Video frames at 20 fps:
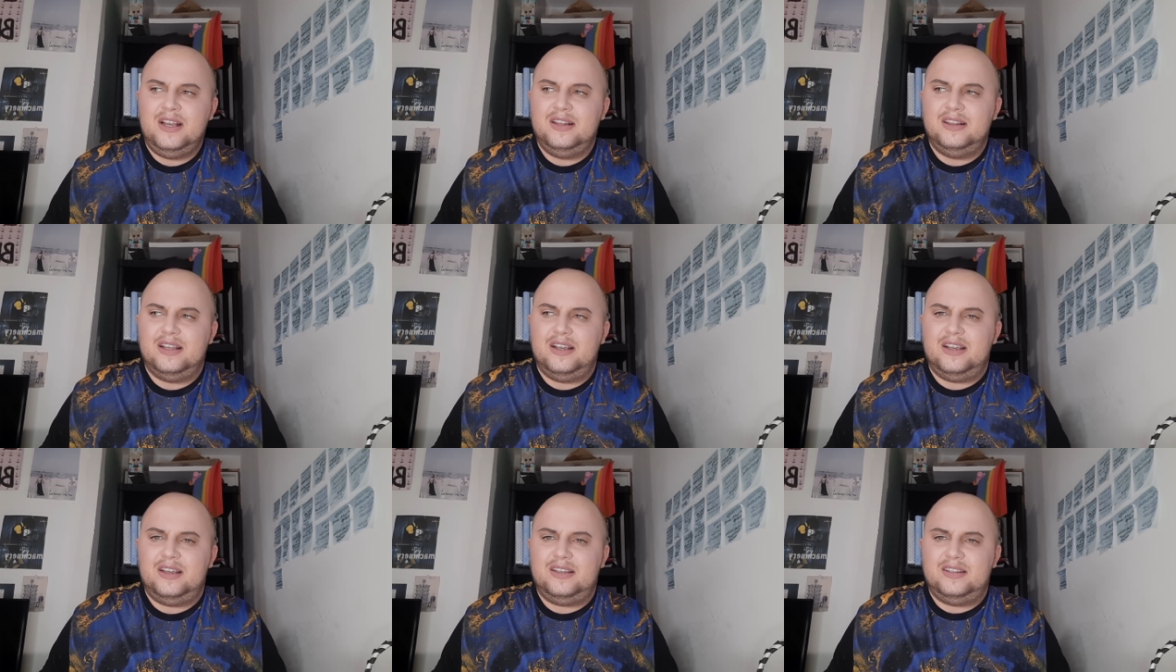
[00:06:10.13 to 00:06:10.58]

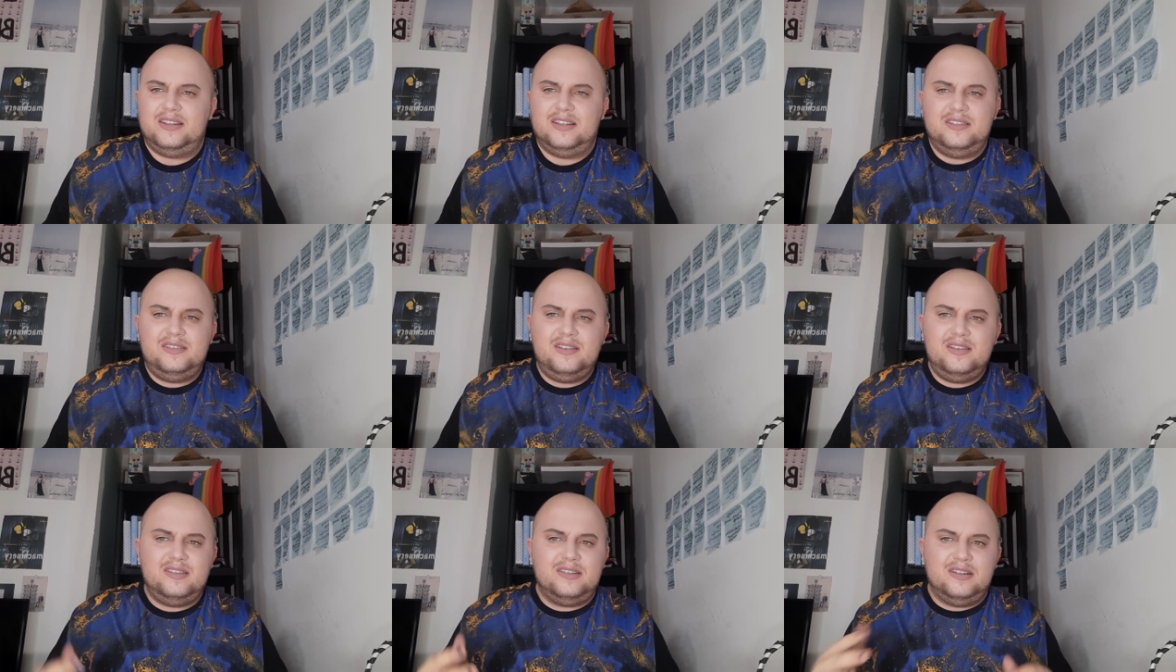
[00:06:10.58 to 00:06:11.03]
Like,
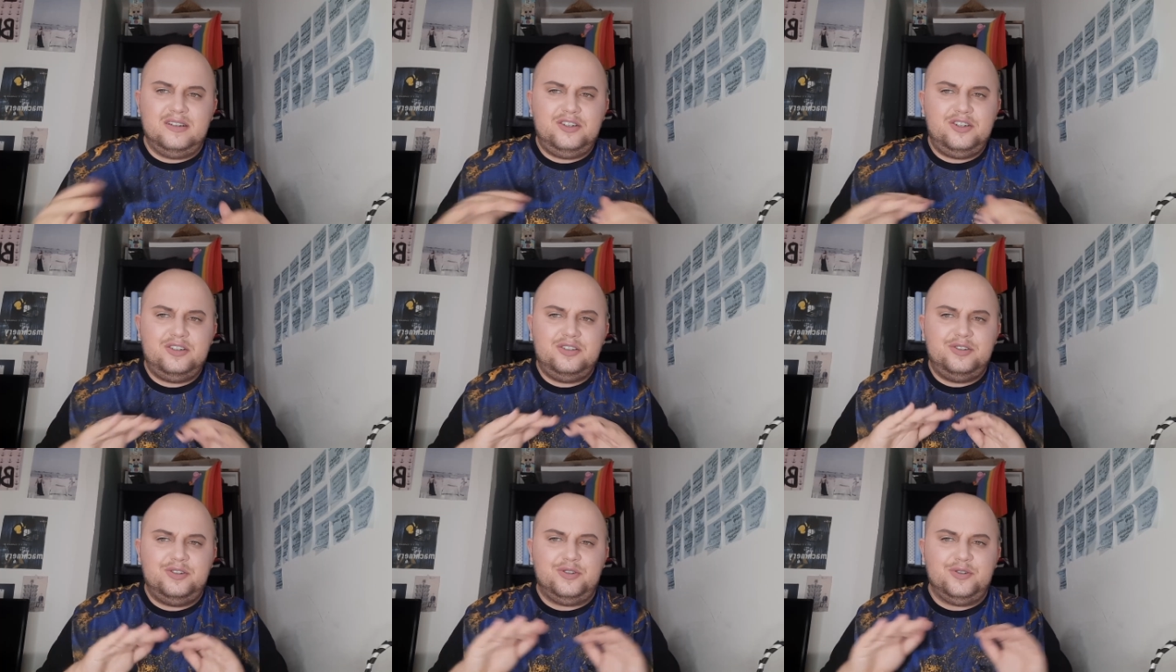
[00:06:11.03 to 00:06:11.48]
this is
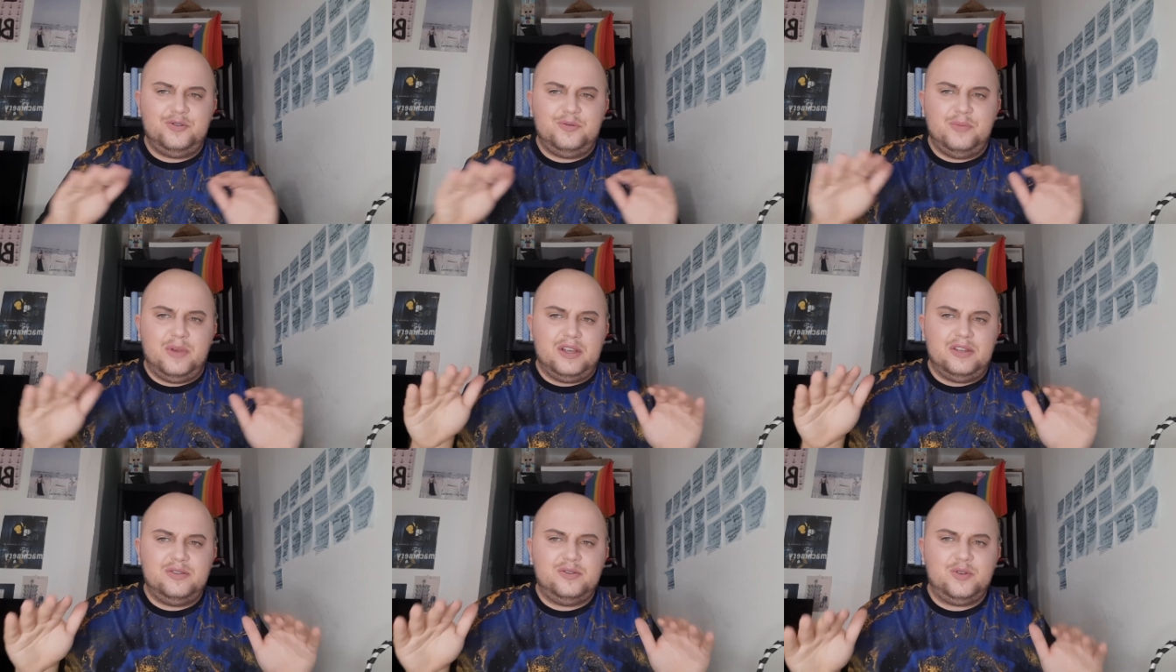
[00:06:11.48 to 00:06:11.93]
literally just
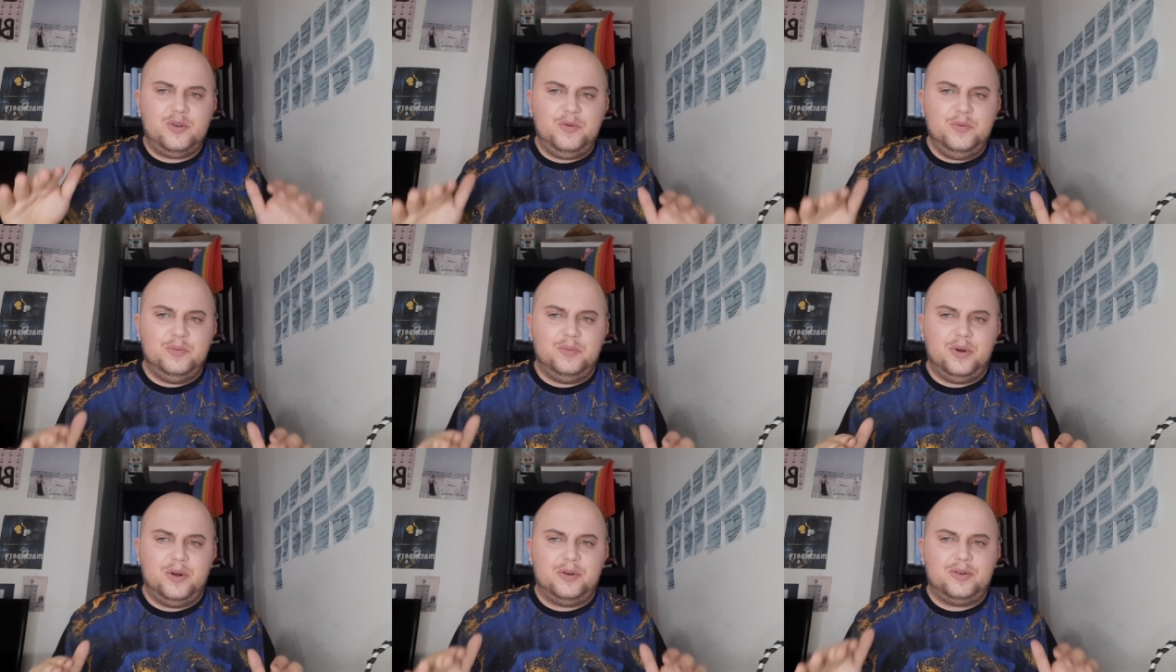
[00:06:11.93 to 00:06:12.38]
my
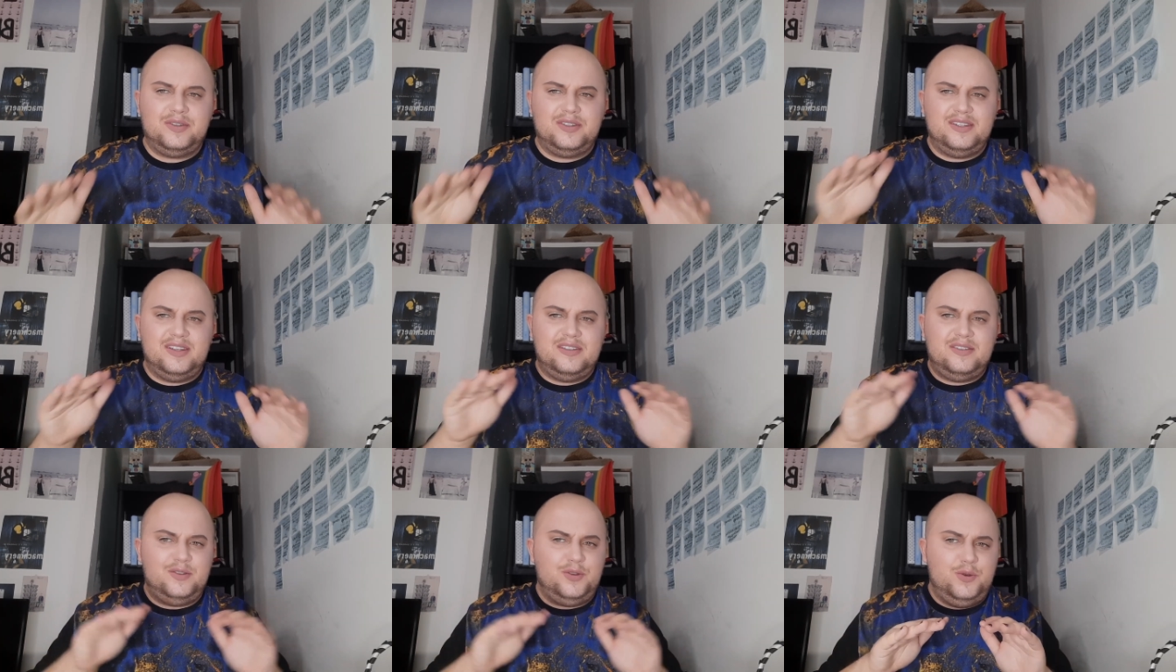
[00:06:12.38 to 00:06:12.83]
soapbox.
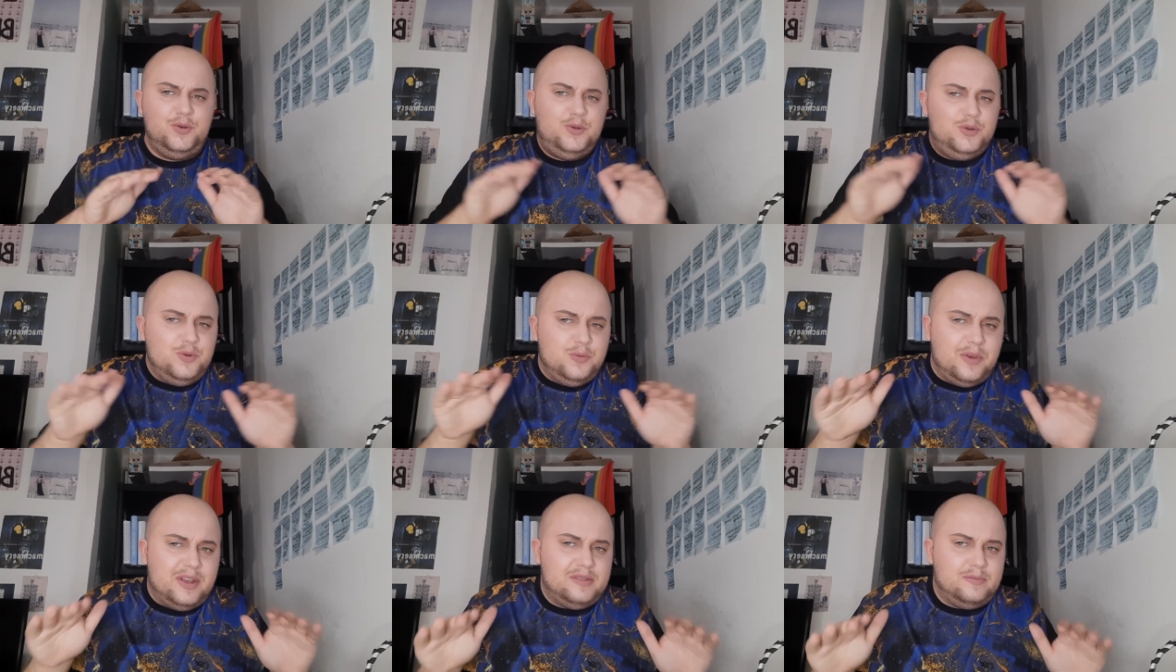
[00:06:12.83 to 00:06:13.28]
This
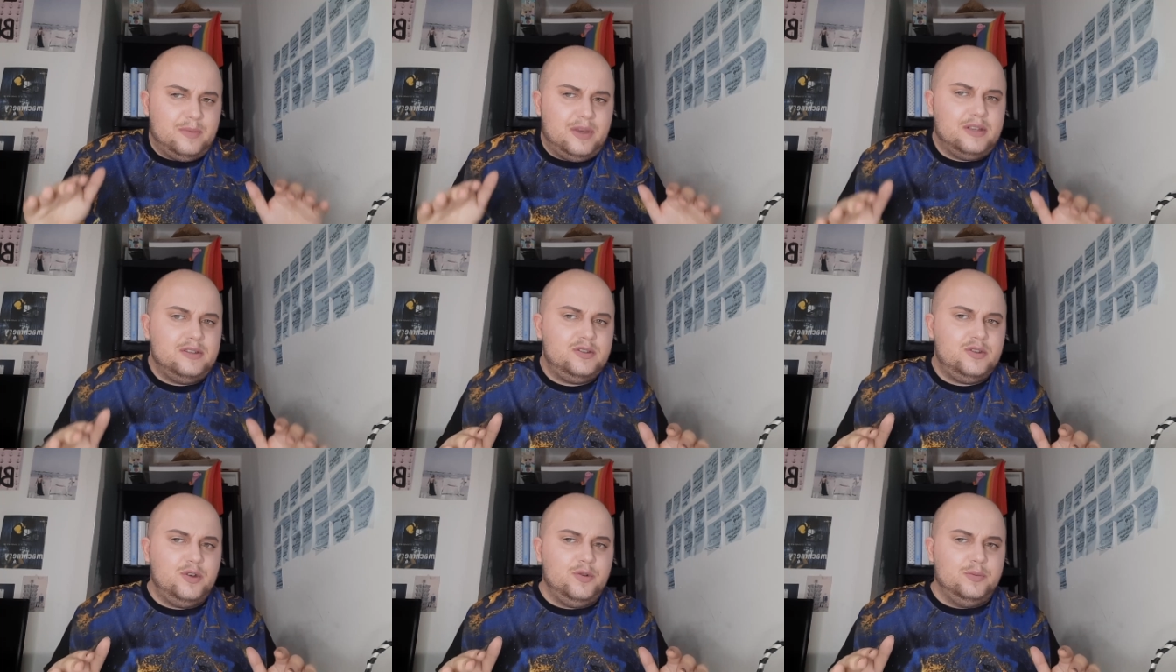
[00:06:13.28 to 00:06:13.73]
YouTube is my
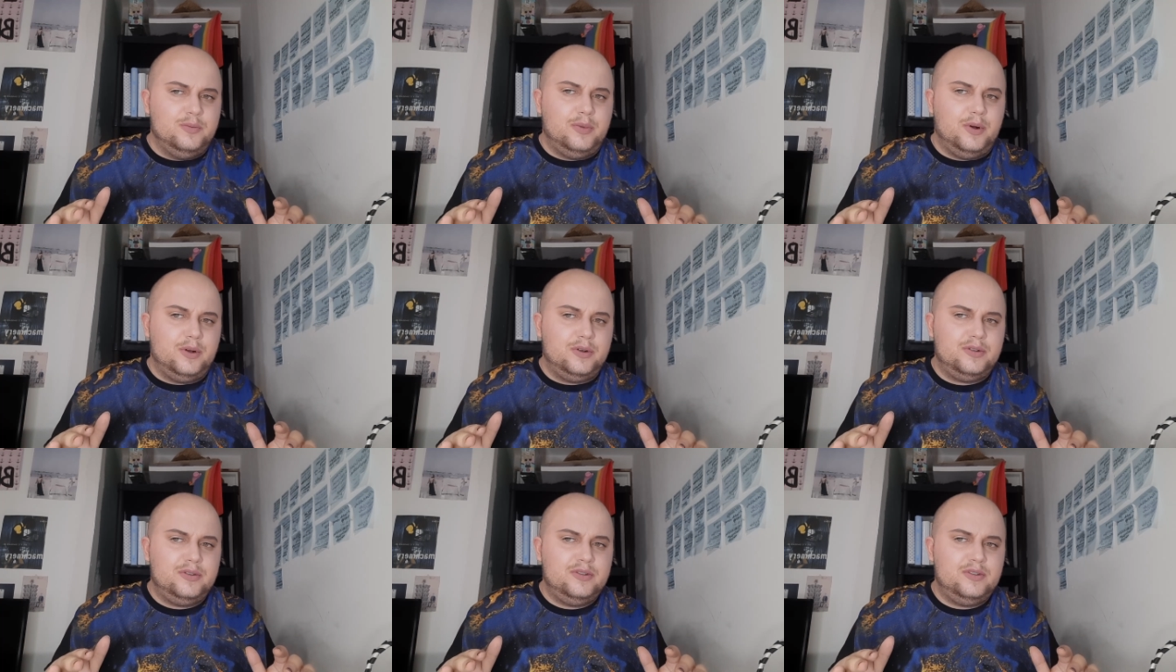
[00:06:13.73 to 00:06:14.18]

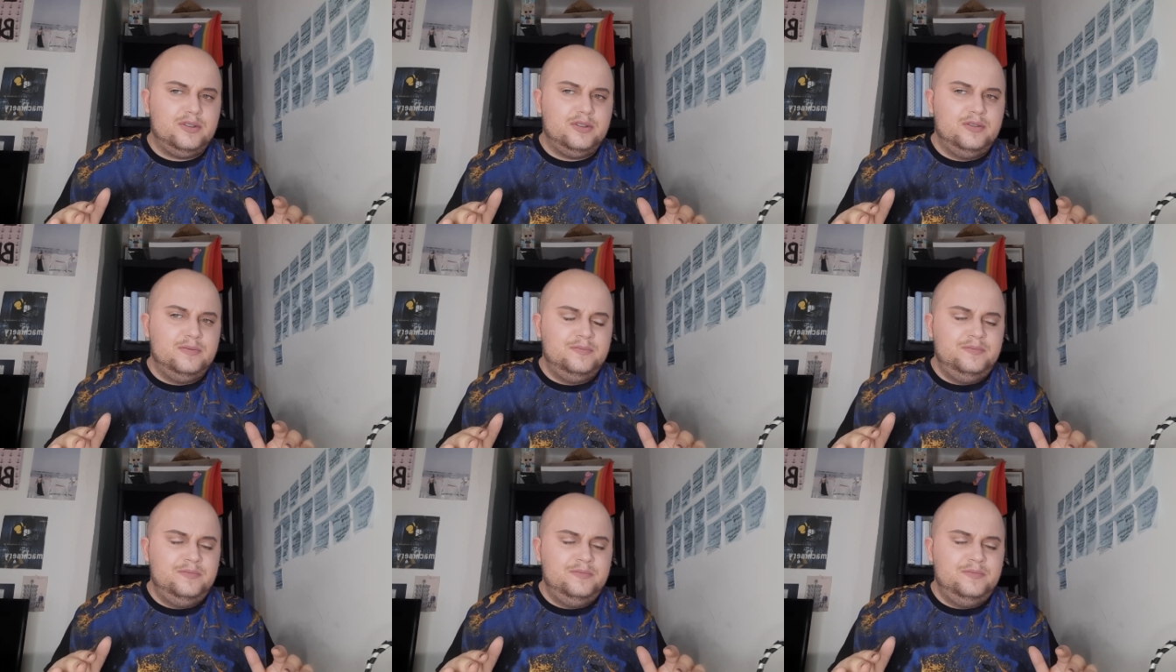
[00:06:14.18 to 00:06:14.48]
soapbox.